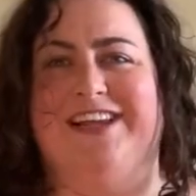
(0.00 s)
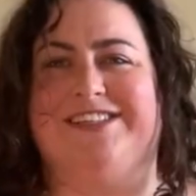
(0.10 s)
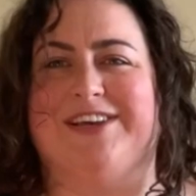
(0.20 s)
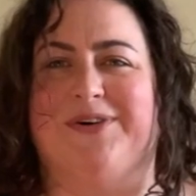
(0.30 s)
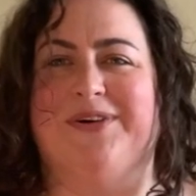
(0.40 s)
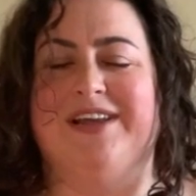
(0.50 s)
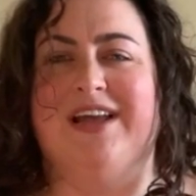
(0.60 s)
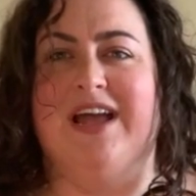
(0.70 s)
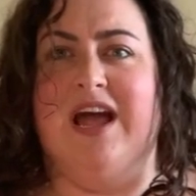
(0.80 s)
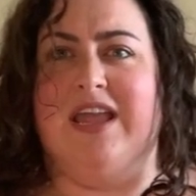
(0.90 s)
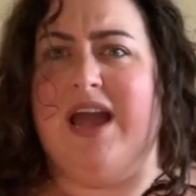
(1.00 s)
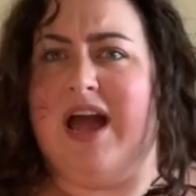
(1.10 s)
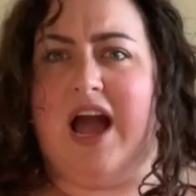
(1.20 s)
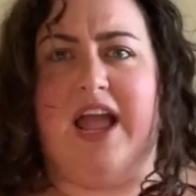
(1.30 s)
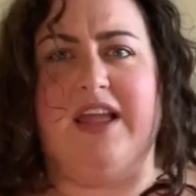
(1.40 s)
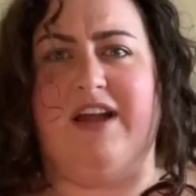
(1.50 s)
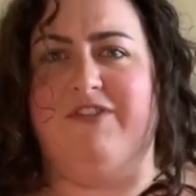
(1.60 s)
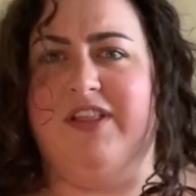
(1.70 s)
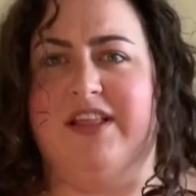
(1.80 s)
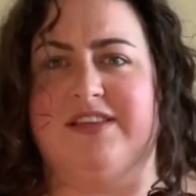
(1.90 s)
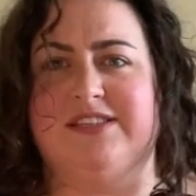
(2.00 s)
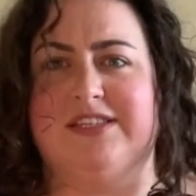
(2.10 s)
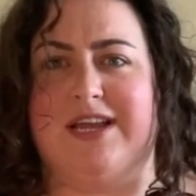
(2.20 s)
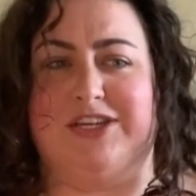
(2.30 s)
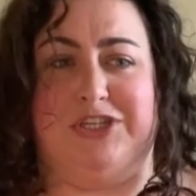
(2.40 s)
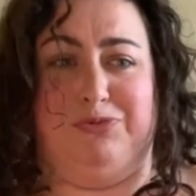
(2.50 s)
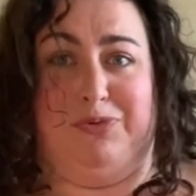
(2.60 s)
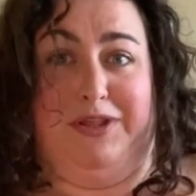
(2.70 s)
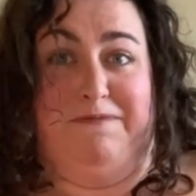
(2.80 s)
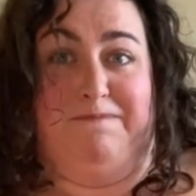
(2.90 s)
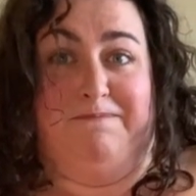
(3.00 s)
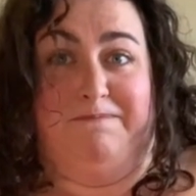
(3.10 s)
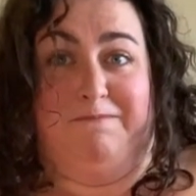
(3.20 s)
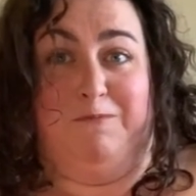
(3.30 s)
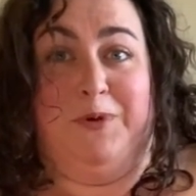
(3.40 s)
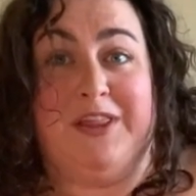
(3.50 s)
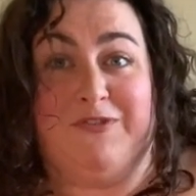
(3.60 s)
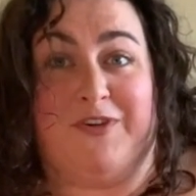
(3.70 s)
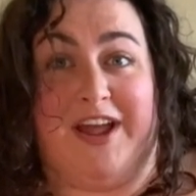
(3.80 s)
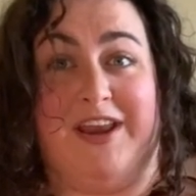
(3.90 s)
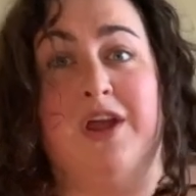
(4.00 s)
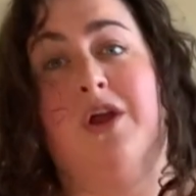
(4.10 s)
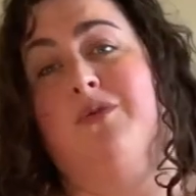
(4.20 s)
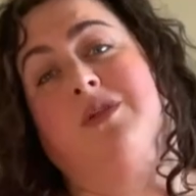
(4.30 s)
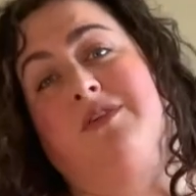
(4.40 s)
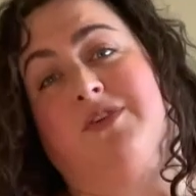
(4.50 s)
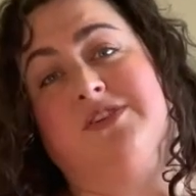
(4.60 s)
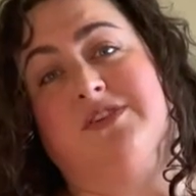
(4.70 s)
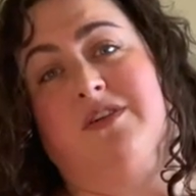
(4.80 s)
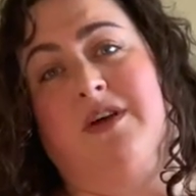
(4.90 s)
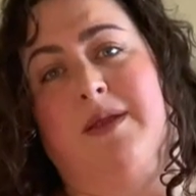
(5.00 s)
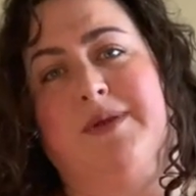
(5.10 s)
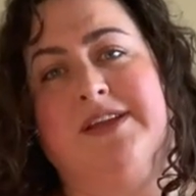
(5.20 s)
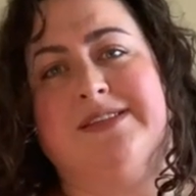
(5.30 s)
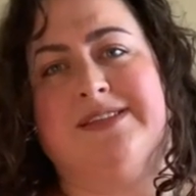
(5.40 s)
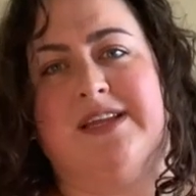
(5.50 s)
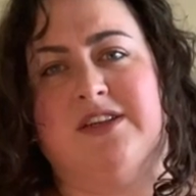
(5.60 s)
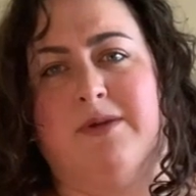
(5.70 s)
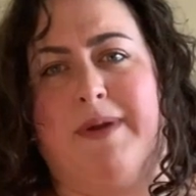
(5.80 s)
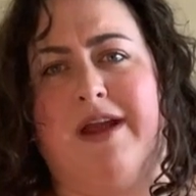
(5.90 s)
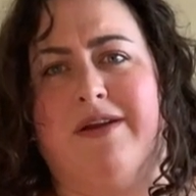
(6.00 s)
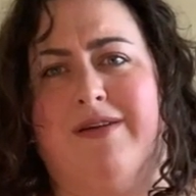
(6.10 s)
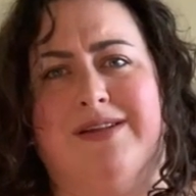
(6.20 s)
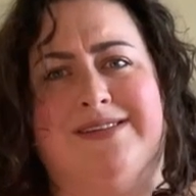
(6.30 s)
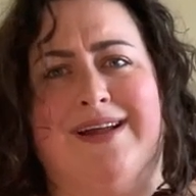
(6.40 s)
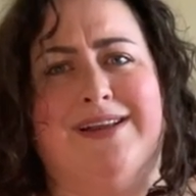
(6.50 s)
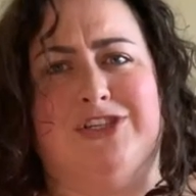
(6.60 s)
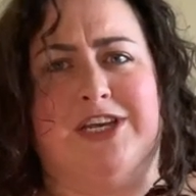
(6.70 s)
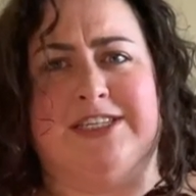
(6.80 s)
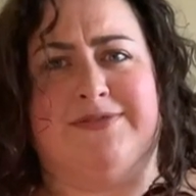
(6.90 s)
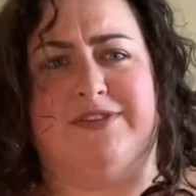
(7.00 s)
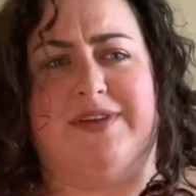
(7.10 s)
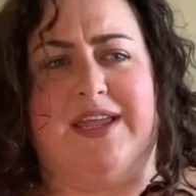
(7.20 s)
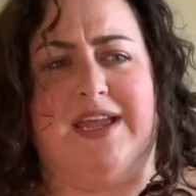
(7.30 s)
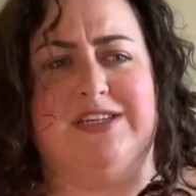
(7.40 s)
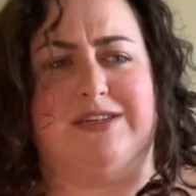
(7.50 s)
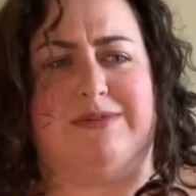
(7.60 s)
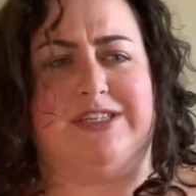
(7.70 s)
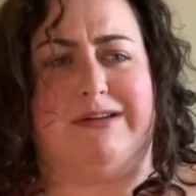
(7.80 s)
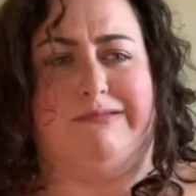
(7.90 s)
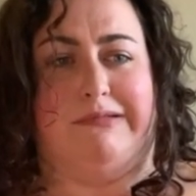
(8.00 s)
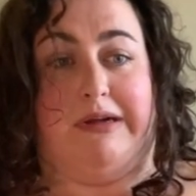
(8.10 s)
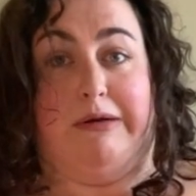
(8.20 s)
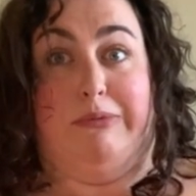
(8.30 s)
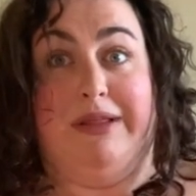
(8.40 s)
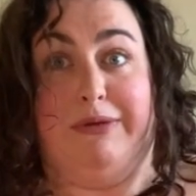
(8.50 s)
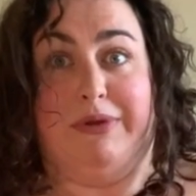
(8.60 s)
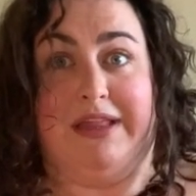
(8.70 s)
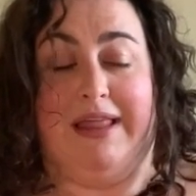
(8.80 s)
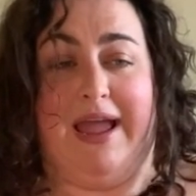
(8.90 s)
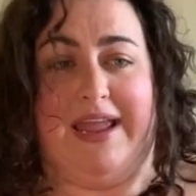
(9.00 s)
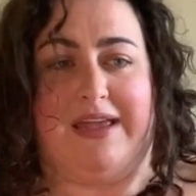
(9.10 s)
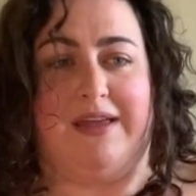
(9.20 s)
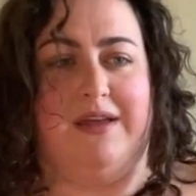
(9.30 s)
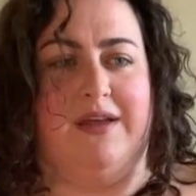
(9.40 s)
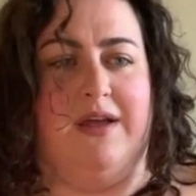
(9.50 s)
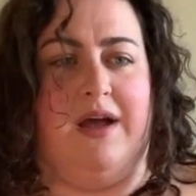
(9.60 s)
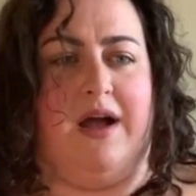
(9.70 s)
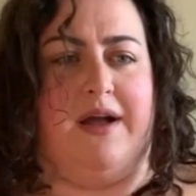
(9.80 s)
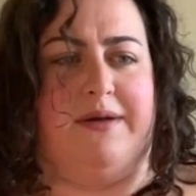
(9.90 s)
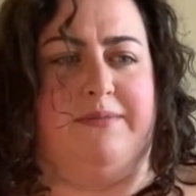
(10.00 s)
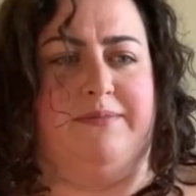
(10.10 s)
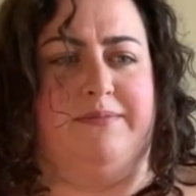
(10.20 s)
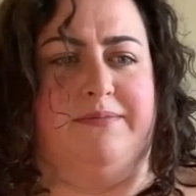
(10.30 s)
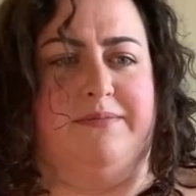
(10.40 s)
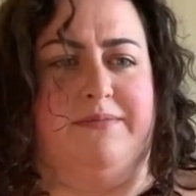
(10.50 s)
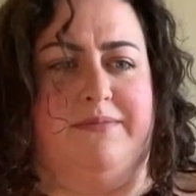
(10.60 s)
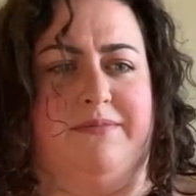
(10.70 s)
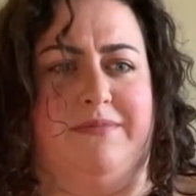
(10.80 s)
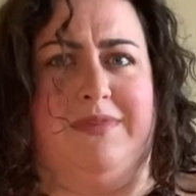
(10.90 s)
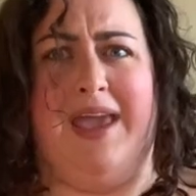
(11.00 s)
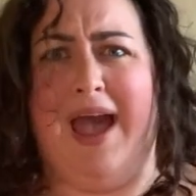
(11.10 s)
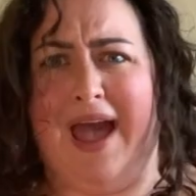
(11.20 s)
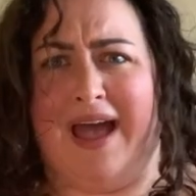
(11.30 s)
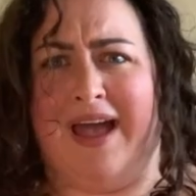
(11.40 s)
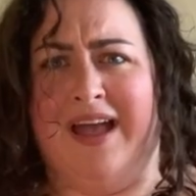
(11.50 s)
So yeah, I feel like this is actually really fun, really versatile. And because it's that dark background, it's not just for vacation, which I really like. Yeah.